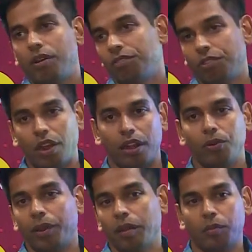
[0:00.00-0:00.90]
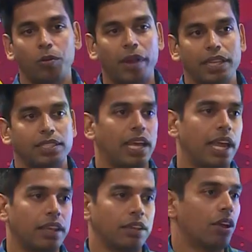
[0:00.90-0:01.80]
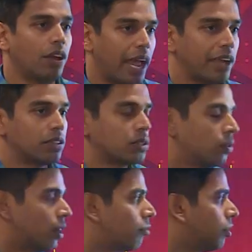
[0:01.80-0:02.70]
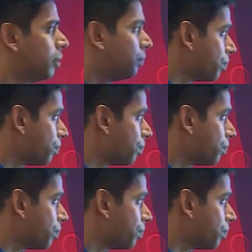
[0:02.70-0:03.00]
If you are doing a mobile side, your icons would differ.